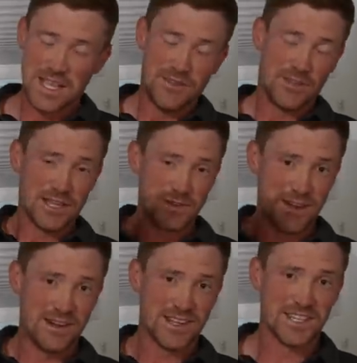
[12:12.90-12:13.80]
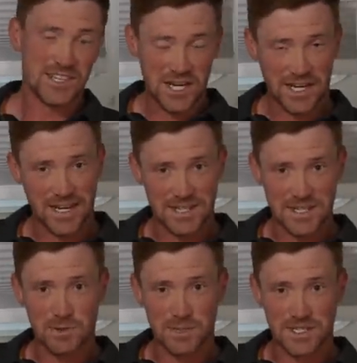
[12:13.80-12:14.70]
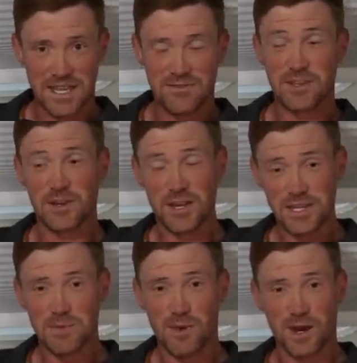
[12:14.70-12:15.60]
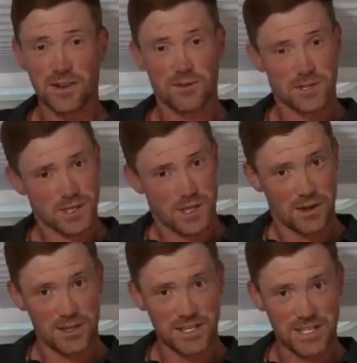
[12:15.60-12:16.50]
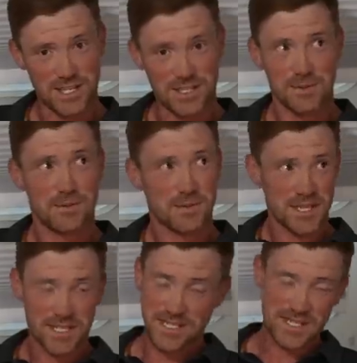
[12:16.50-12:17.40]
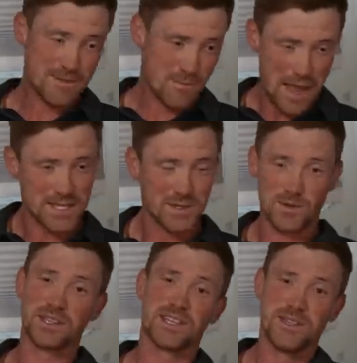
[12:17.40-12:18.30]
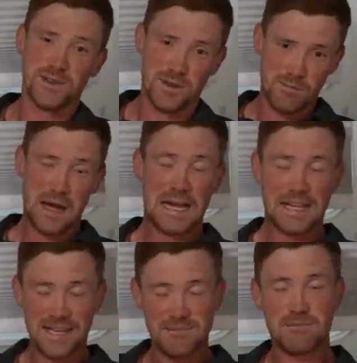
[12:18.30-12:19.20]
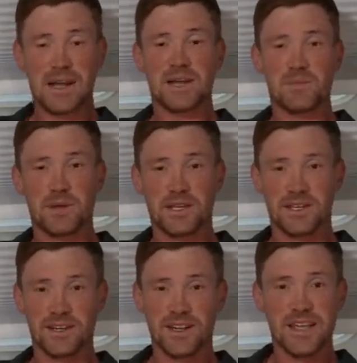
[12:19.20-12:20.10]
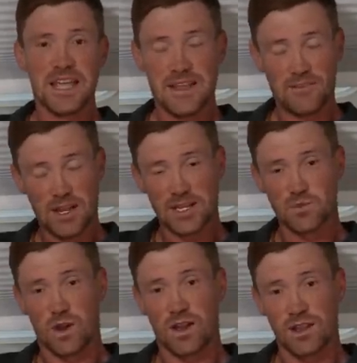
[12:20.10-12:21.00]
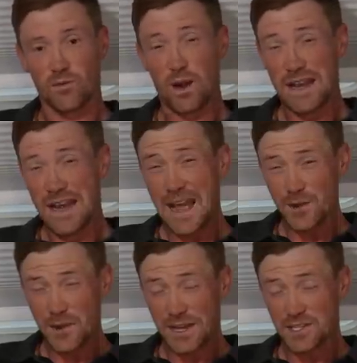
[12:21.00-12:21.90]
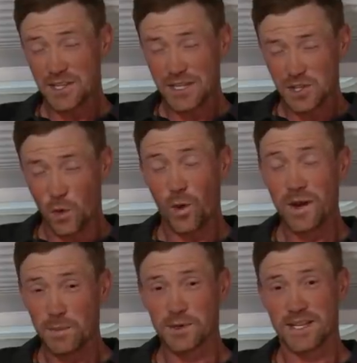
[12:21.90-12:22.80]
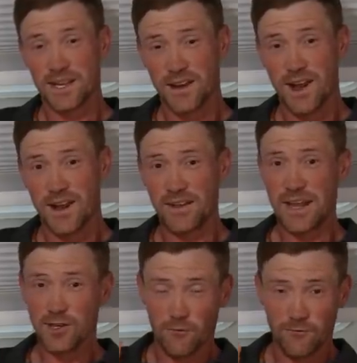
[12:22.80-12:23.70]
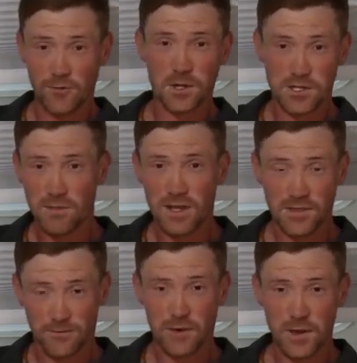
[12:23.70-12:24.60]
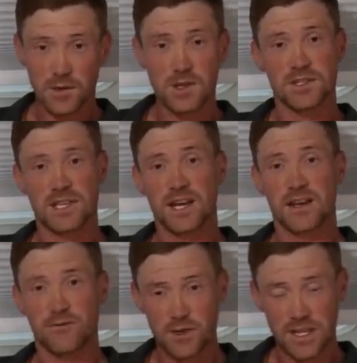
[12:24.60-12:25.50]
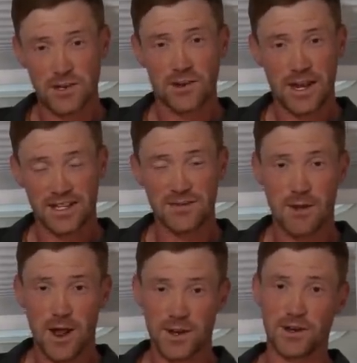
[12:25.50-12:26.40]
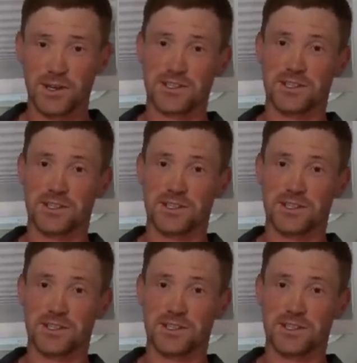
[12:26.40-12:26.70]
if you guys are interested in checking out SimpliSafe and you're in the market for a security system, this is the best one that you can buy in my opinion. If you guys want, right now you actually get 20% off and your first month free when you sign up for the interactive monitoring